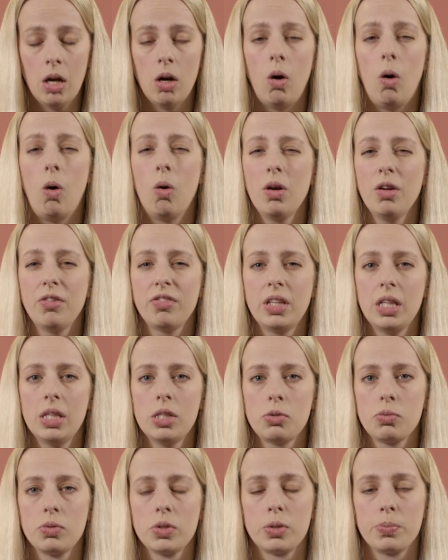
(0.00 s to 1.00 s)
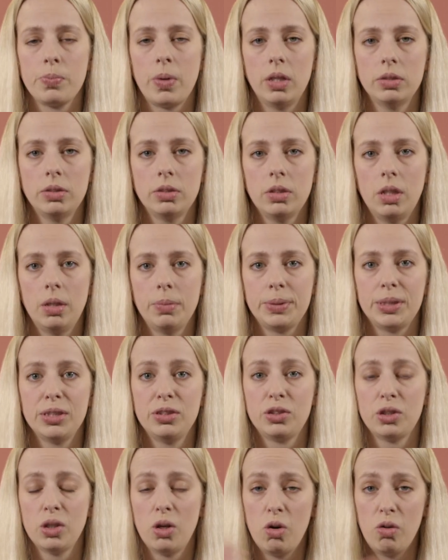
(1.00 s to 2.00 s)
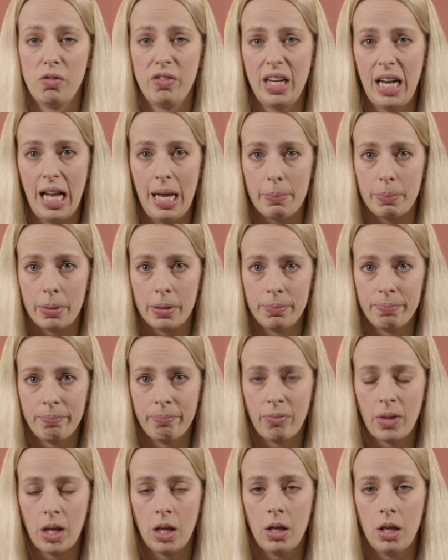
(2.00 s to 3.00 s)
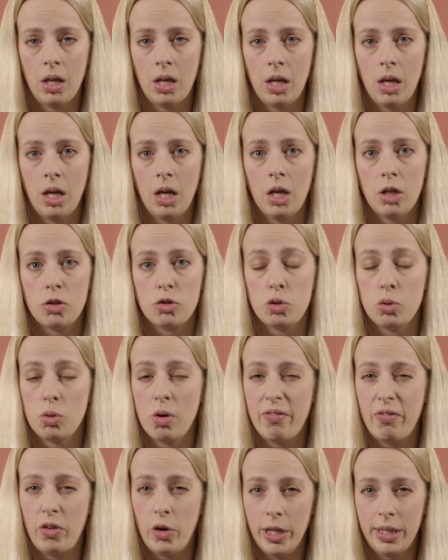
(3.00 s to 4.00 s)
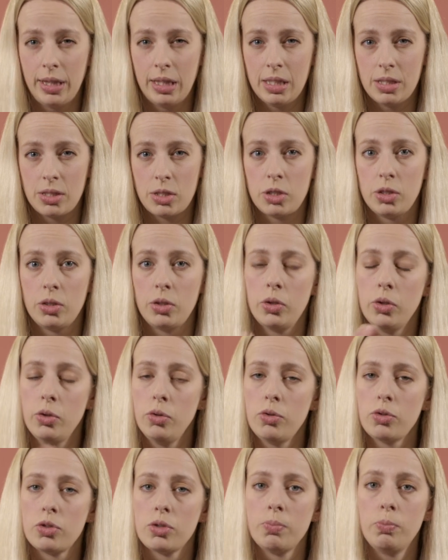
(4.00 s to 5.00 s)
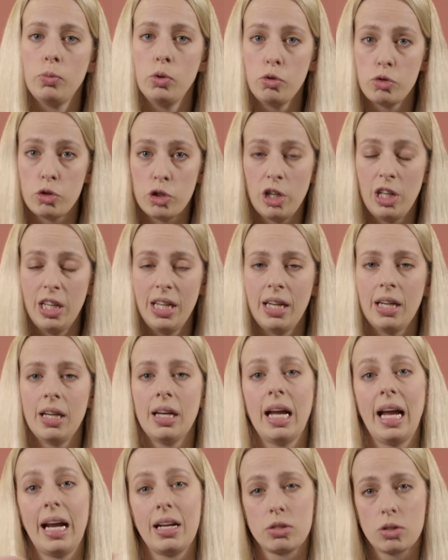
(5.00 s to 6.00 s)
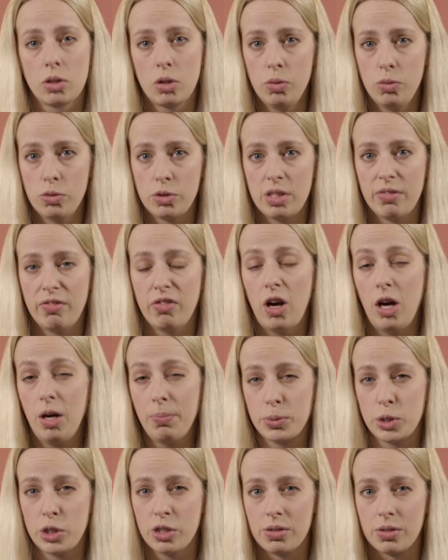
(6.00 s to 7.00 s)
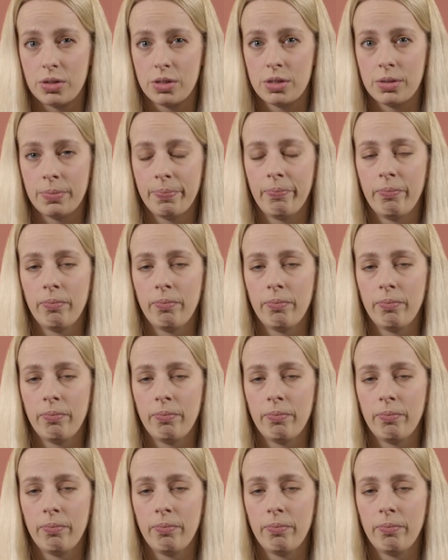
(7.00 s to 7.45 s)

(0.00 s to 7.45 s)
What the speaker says: All of these response options overlap. To avoid this, use mutually exclusive options.